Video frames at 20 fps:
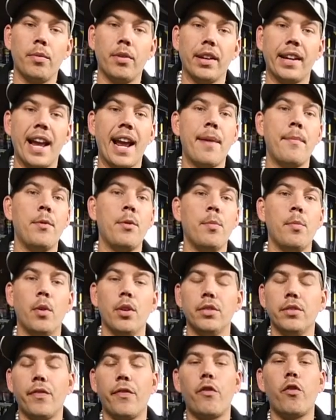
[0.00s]
game room
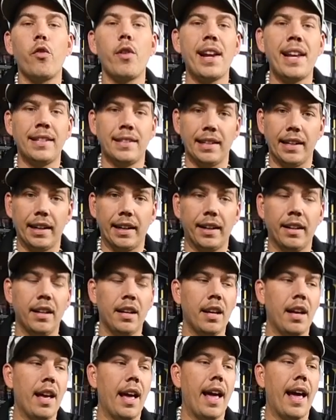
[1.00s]
was freezing,
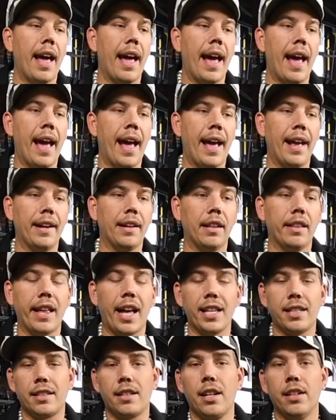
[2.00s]
and
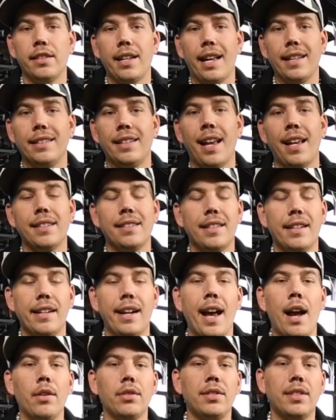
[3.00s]
that's because I tested it
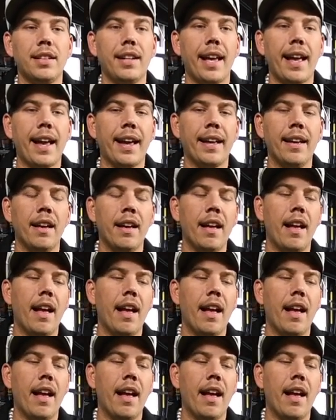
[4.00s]
out today.